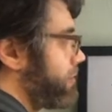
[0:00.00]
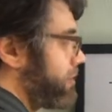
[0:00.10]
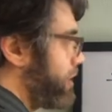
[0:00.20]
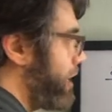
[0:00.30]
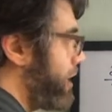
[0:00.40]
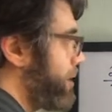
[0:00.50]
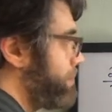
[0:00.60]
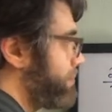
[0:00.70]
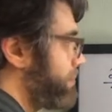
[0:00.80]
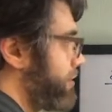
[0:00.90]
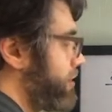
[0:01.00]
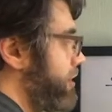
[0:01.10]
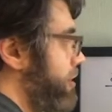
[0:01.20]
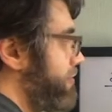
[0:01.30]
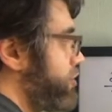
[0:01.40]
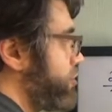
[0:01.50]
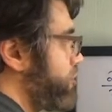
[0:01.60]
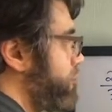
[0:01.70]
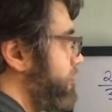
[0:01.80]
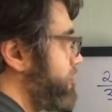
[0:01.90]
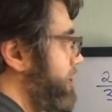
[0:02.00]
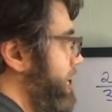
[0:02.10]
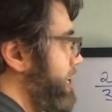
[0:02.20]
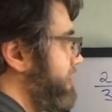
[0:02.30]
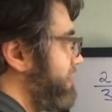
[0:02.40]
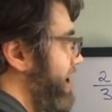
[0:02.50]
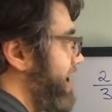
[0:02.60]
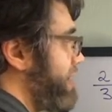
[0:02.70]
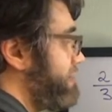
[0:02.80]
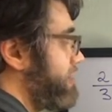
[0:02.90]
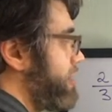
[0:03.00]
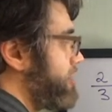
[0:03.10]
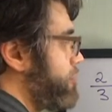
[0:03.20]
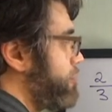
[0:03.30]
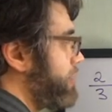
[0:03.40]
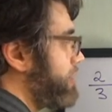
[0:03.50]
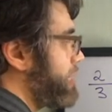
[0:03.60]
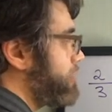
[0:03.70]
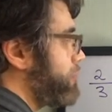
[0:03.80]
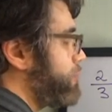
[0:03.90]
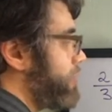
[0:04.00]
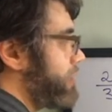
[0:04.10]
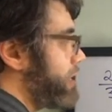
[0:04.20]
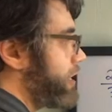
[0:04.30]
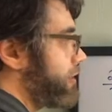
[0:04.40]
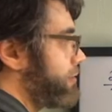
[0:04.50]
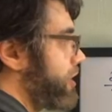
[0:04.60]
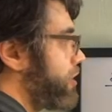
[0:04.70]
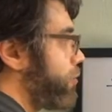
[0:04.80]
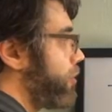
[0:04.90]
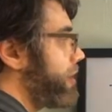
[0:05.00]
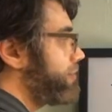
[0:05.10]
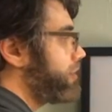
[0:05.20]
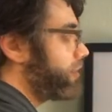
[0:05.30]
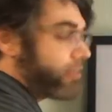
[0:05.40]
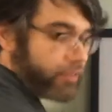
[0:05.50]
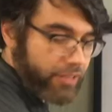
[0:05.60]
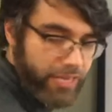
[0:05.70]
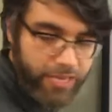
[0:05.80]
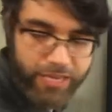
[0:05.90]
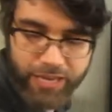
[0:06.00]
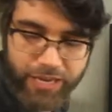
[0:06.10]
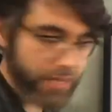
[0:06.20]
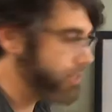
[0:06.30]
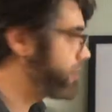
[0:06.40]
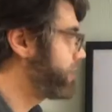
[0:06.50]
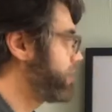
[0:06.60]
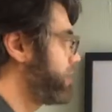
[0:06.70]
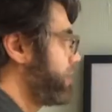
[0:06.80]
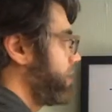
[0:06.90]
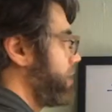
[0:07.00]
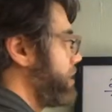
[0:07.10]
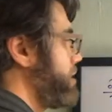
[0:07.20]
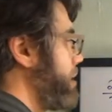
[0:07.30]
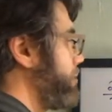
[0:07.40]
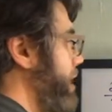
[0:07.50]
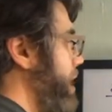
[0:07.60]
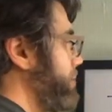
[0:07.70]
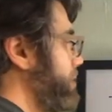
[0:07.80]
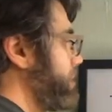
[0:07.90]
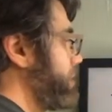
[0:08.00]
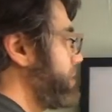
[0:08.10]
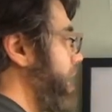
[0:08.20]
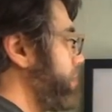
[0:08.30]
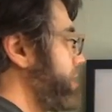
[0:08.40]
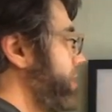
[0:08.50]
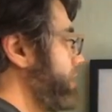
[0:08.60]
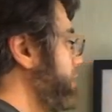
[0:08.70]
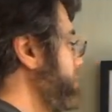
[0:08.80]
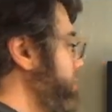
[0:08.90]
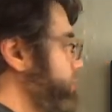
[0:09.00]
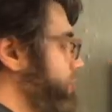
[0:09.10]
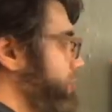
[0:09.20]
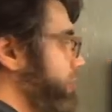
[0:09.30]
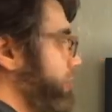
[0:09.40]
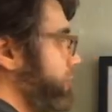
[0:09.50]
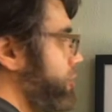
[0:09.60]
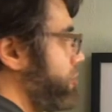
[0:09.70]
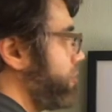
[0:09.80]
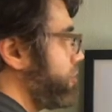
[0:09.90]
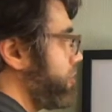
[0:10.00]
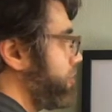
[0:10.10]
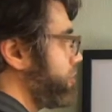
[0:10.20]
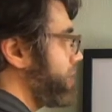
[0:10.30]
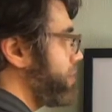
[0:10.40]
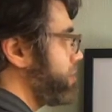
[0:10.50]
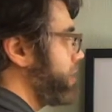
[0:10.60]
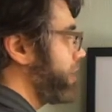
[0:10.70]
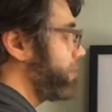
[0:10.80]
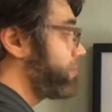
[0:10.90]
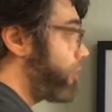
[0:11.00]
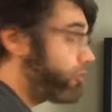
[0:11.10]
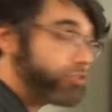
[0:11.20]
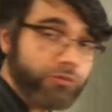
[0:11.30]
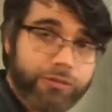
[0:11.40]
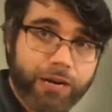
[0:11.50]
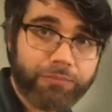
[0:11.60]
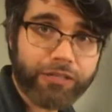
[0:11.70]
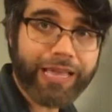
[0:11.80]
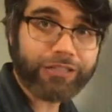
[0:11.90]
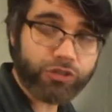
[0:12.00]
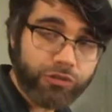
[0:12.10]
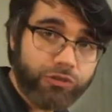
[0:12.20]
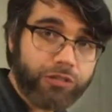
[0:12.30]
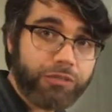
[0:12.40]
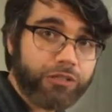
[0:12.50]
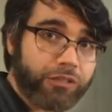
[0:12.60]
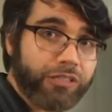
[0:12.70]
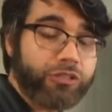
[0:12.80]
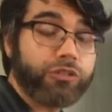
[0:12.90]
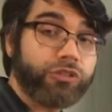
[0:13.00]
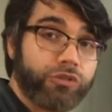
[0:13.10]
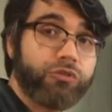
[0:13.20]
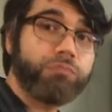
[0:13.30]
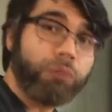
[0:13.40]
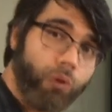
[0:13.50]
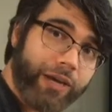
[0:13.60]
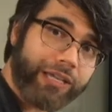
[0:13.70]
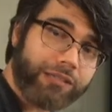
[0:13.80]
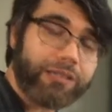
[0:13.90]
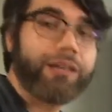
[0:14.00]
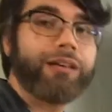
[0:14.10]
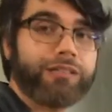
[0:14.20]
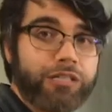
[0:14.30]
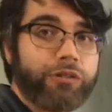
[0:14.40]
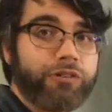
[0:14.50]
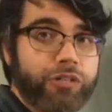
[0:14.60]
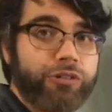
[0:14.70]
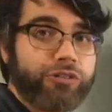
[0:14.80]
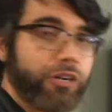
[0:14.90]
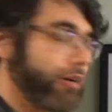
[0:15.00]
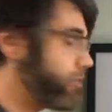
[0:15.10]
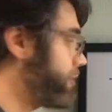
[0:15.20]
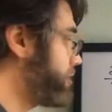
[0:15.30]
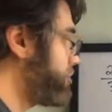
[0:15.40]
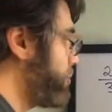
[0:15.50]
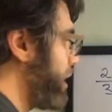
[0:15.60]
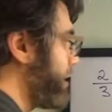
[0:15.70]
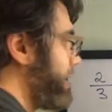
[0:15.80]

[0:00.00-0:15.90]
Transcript: if this was 285, you would put the decimal point there. Wherever the number happens to stop. Here, since we're just dealing with 2, the number stops there. Also remember that 2 can be turned into 2.000, as many as you want.